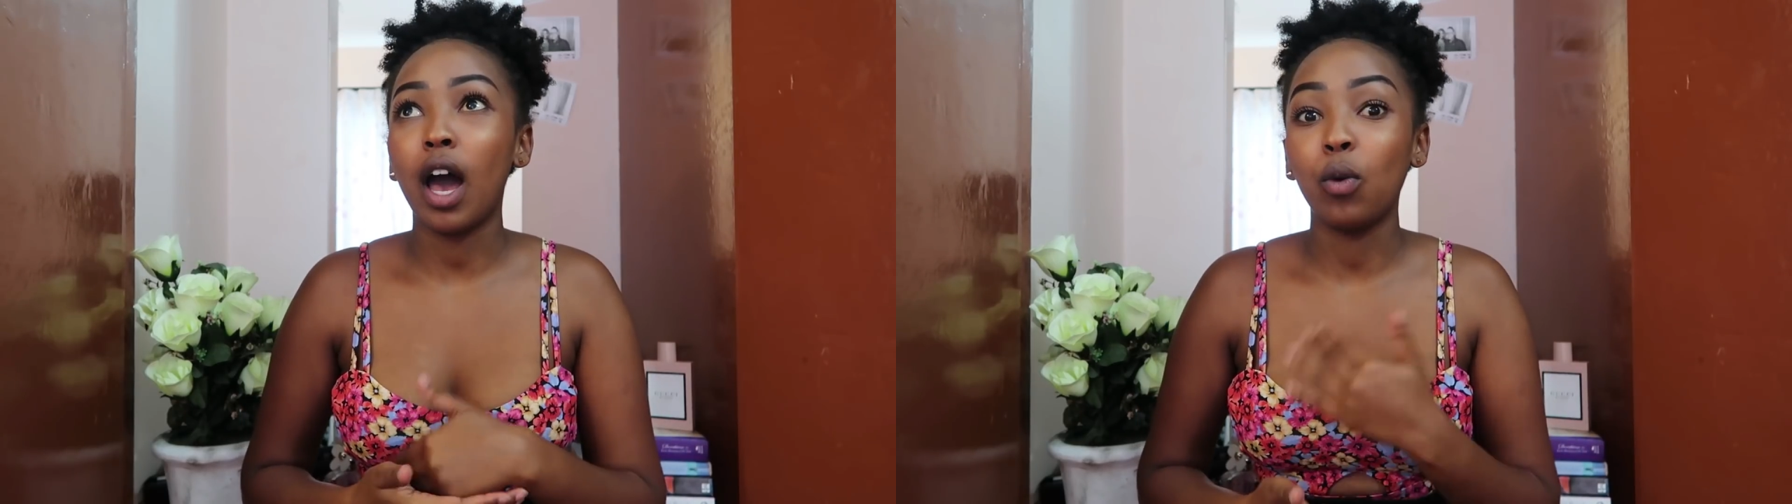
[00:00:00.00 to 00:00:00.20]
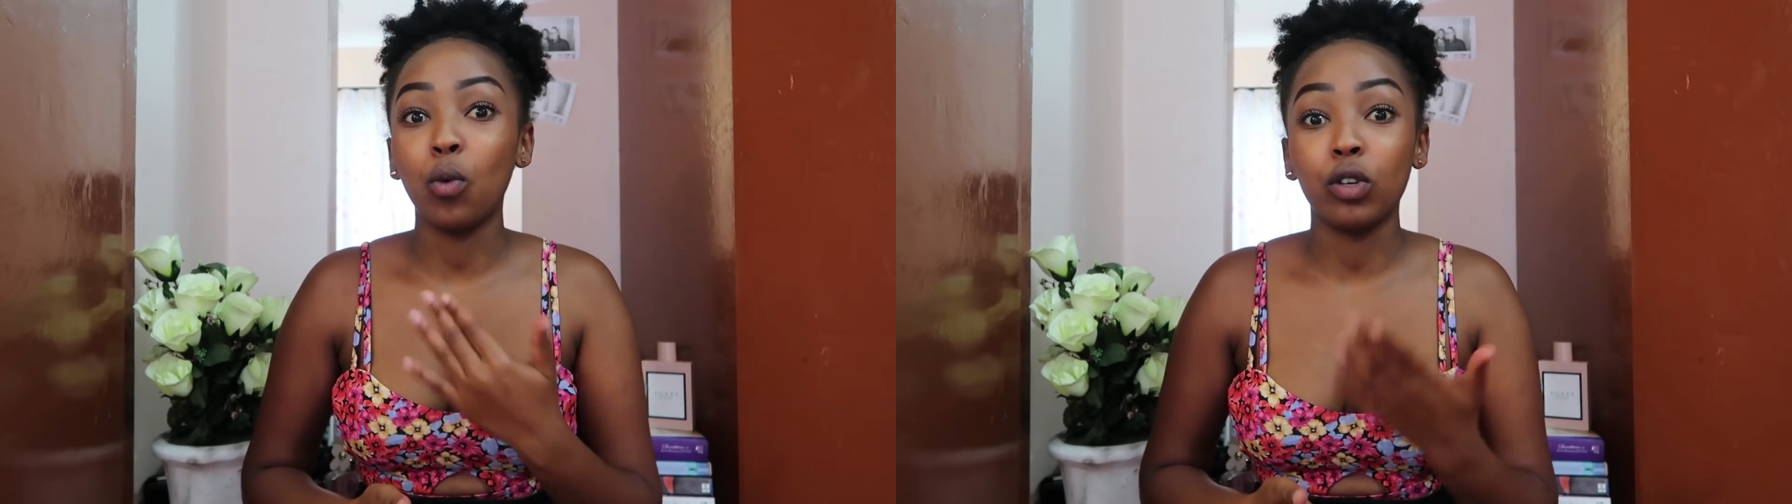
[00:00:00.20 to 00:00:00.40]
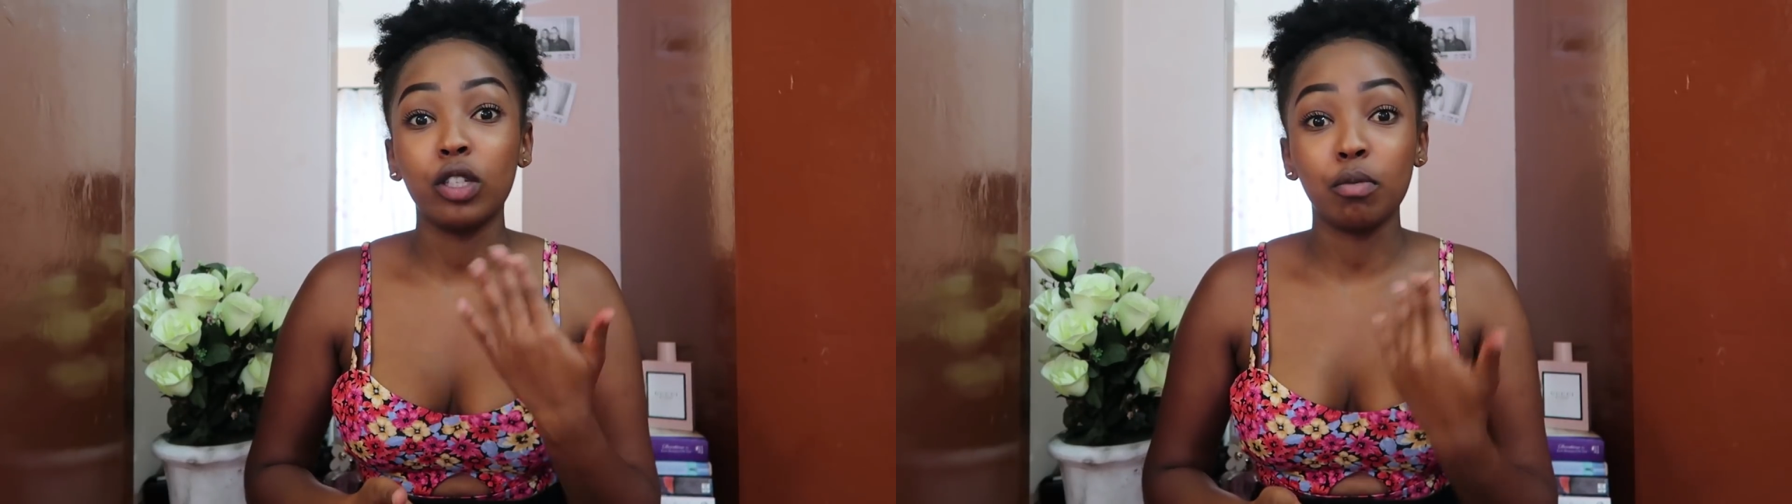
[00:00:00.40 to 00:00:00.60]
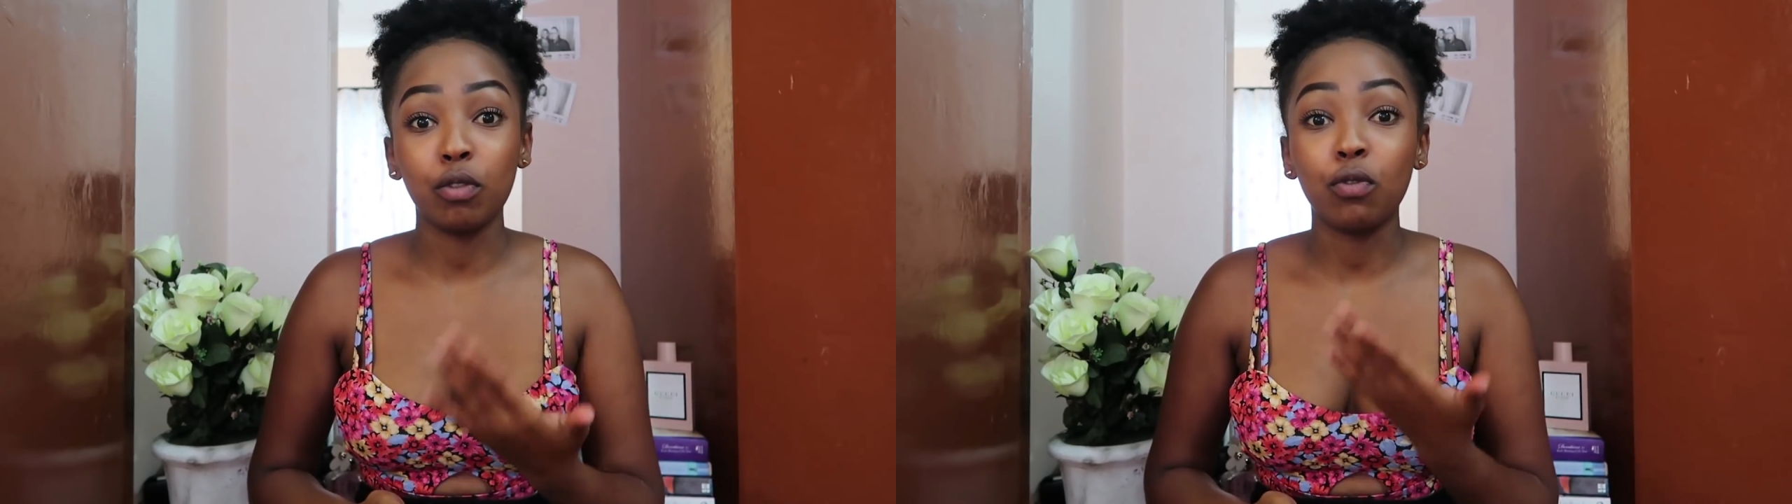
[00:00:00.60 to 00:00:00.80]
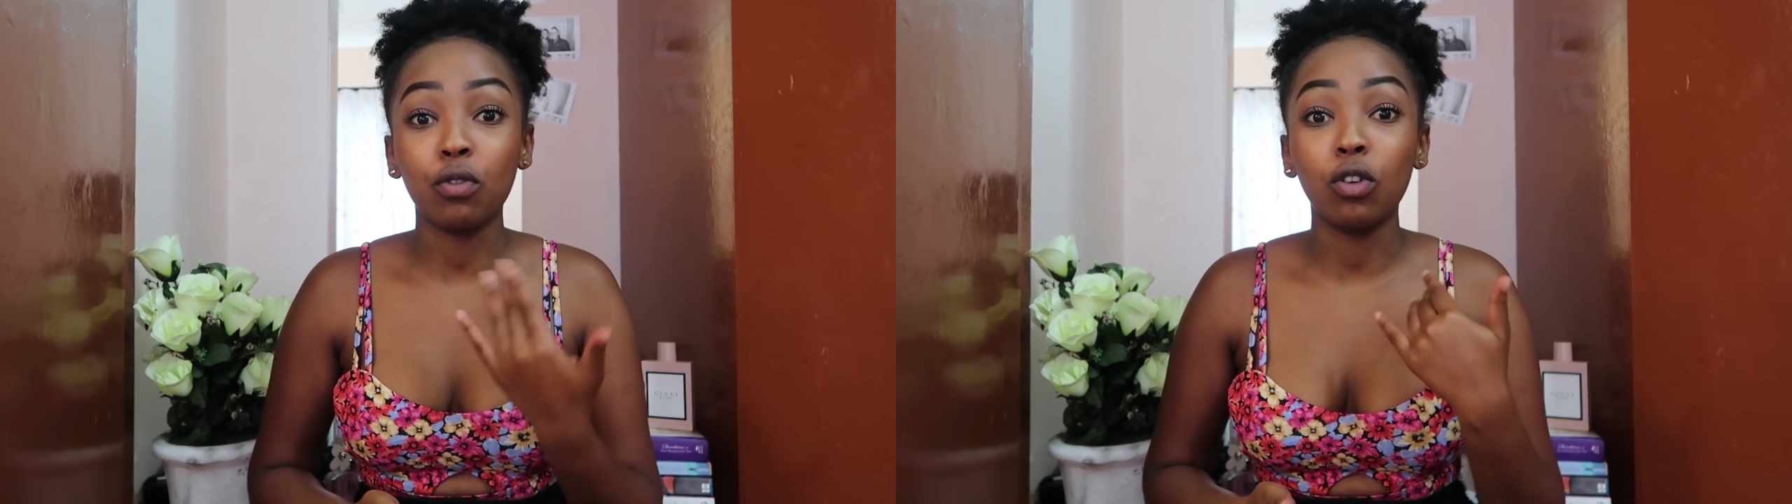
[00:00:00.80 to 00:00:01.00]
I was
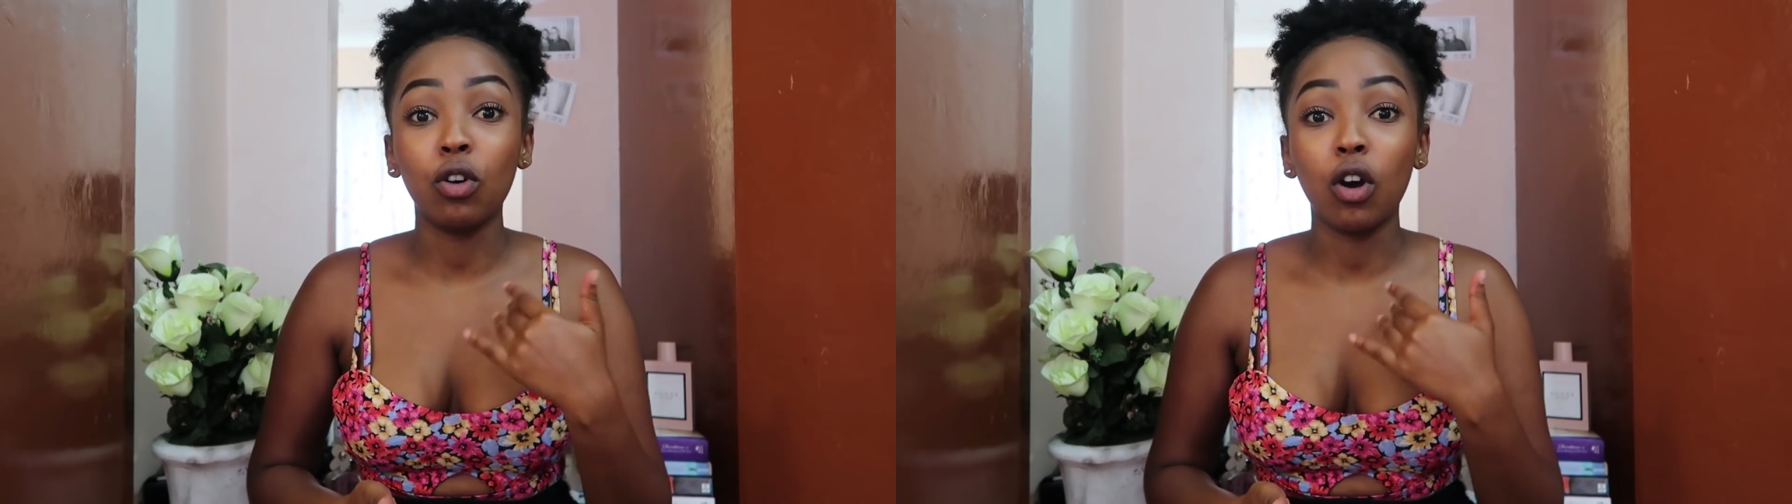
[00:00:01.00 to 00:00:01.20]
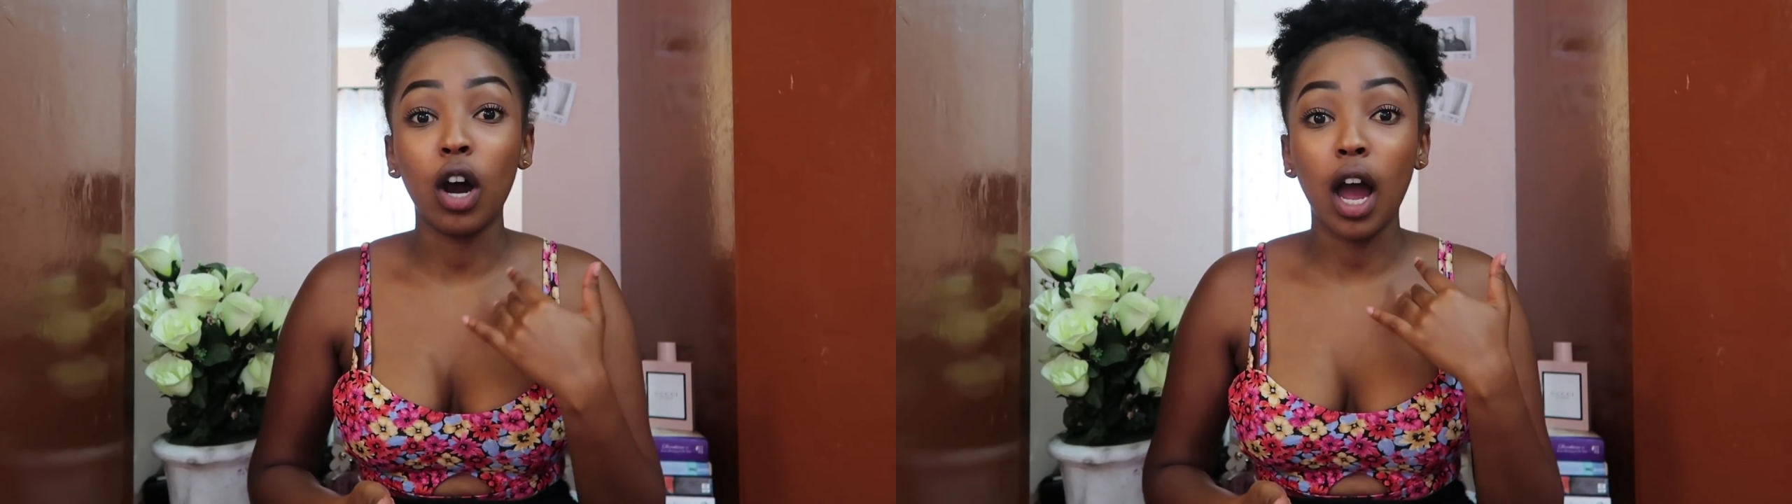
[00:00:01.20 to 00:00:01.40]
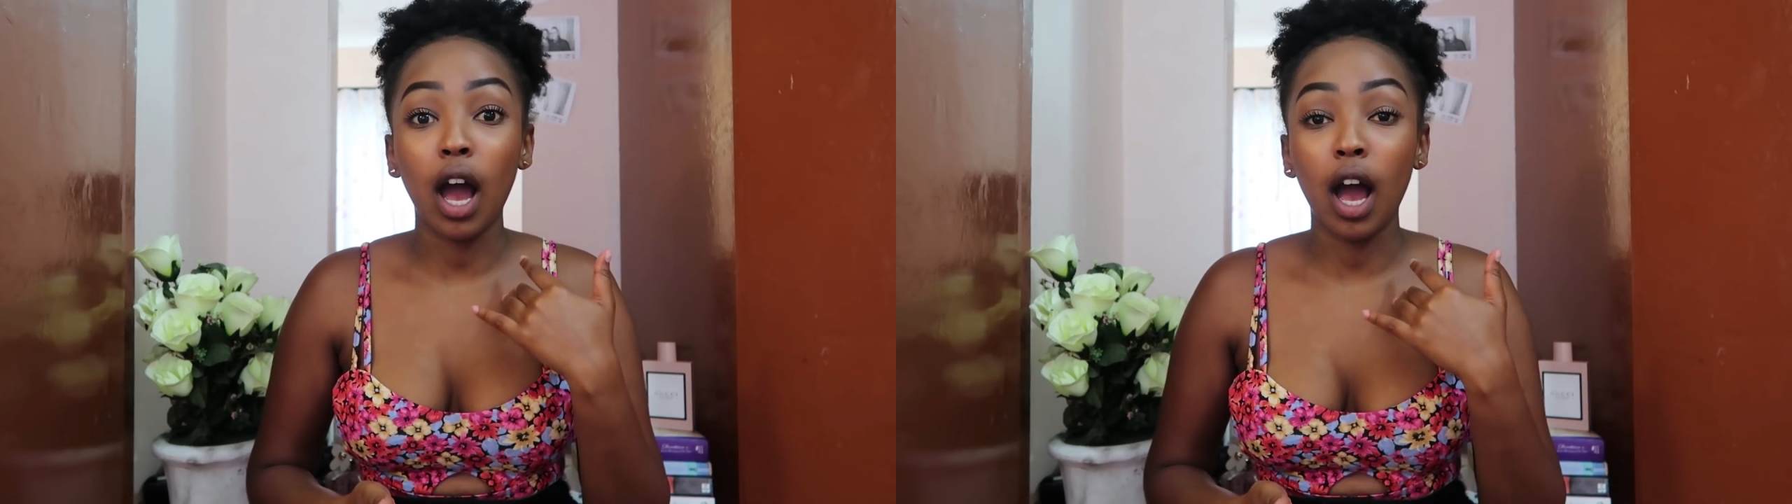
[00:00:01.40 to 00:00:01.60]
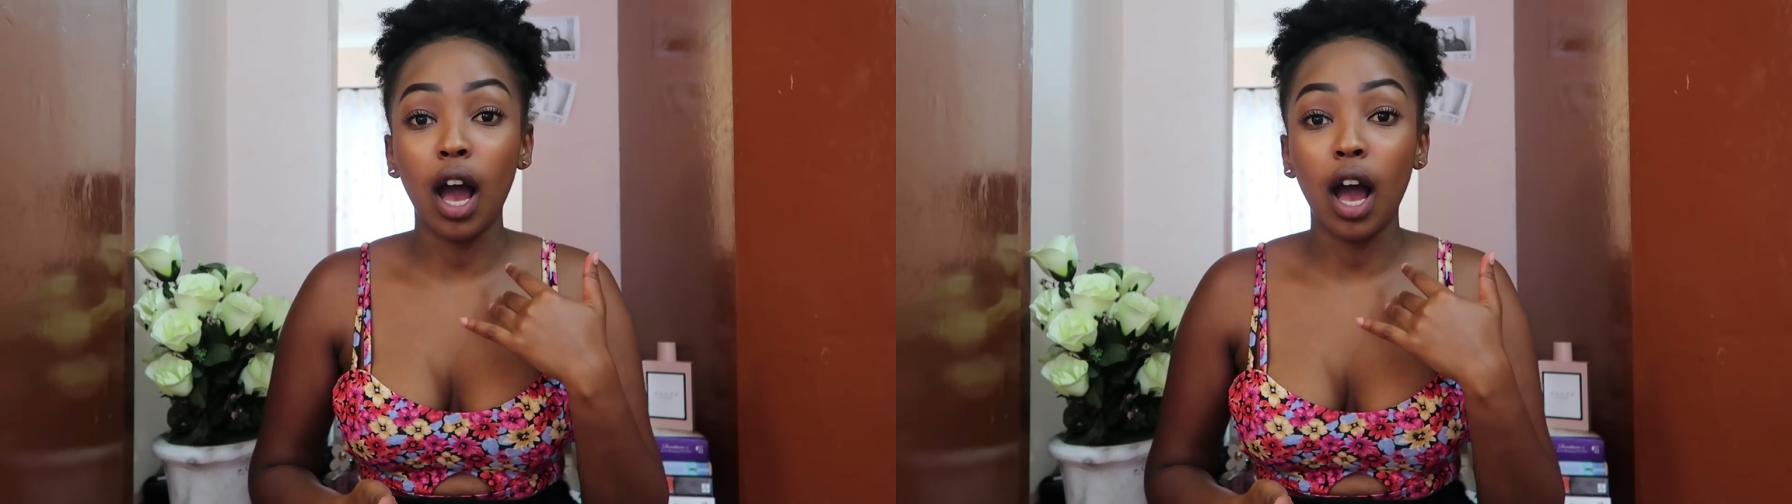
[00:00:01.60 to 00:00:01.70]
before